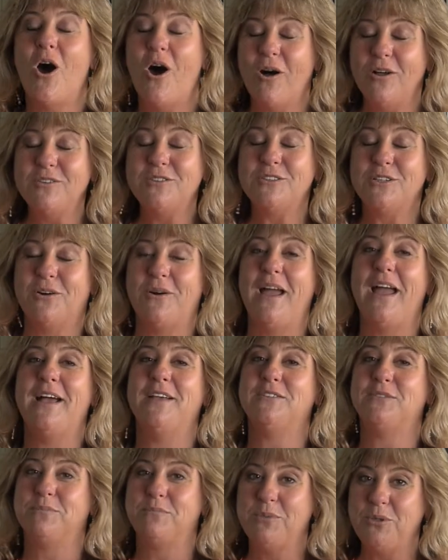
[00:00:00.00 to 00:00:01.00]
also
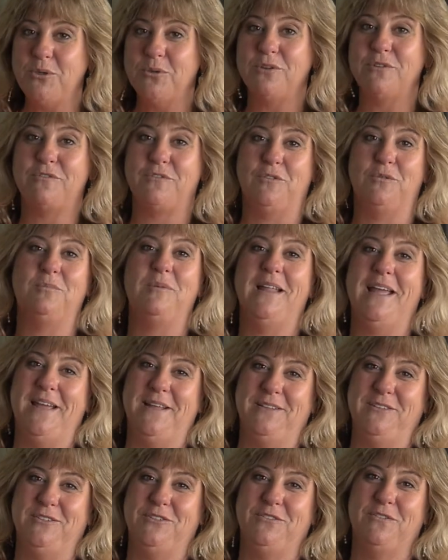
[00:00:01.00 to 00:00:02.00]
has beautiful
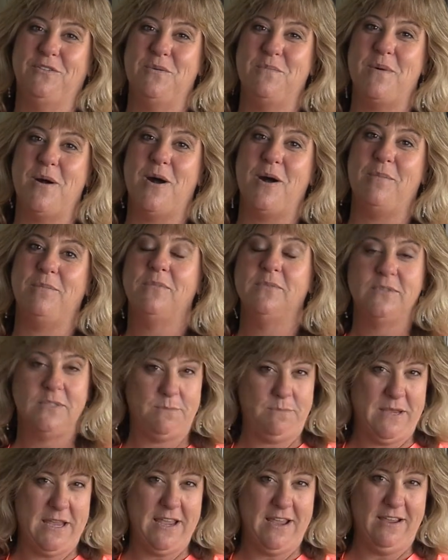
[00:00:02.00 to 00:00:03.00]
plants for mom.
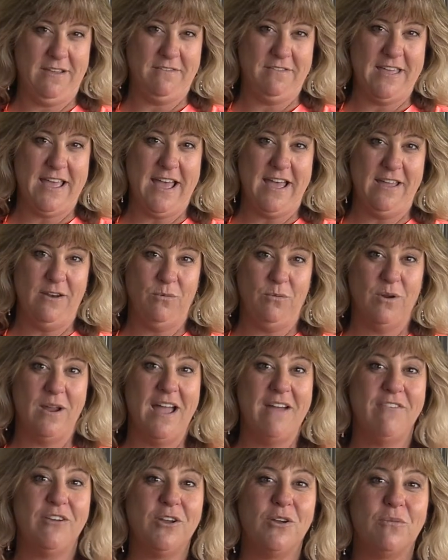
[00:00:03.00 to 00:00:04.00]
Speaking of that, we're
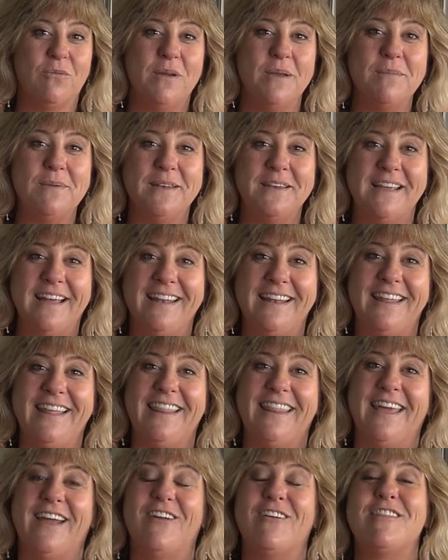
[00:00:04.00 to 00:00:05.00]
having a ribbon
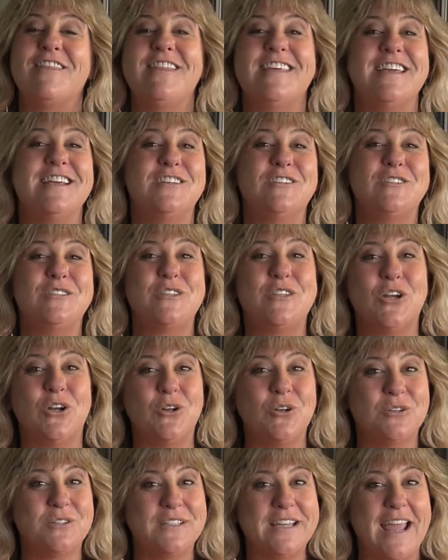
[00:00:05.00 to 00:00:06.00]
cutting there this
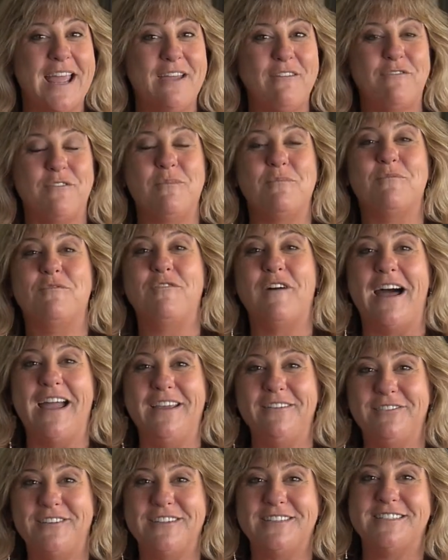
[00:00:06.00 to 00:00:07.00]
Thursday from
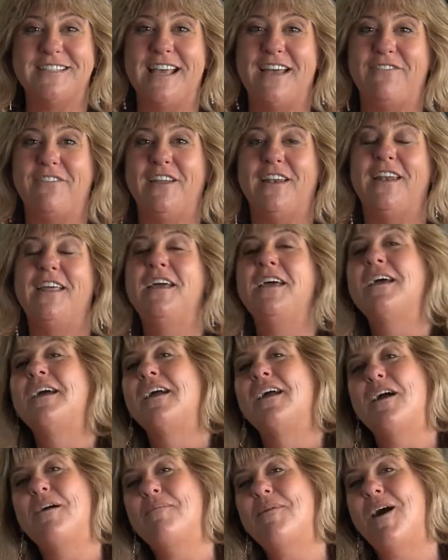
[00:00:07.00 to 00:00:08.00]
5 to 7.
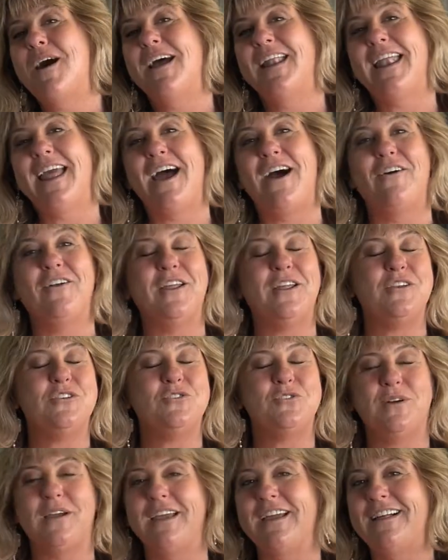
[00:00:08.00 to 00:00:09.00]
Come on out,
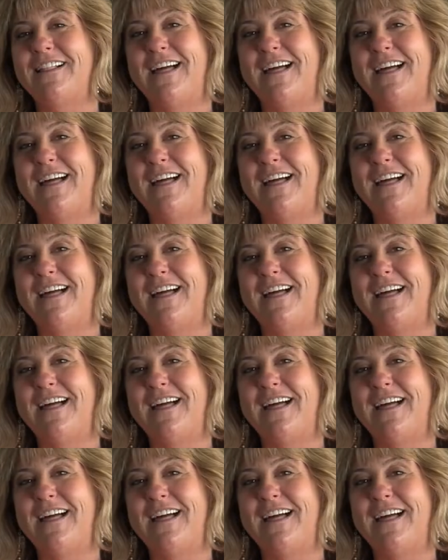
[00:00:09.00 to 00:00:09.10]
enjoy a